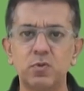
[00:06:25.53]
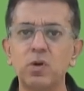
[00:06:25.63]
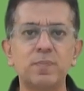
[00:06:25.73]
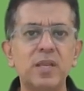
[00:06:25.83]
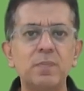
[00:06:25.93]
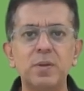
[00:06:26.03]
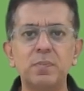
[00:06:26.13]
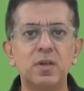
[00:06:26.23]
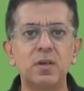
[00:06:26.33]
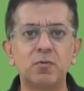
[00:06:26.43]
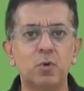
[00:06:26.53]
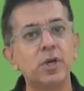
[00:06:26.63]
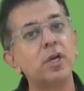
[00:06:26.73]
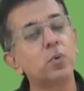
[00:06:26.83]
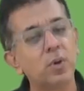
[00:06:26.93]
Not many people
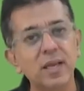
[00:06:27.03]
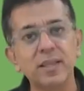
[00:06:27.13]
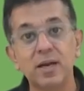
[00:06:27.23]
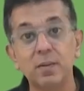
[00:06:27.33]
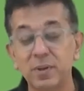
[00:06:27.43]
wanted to try that.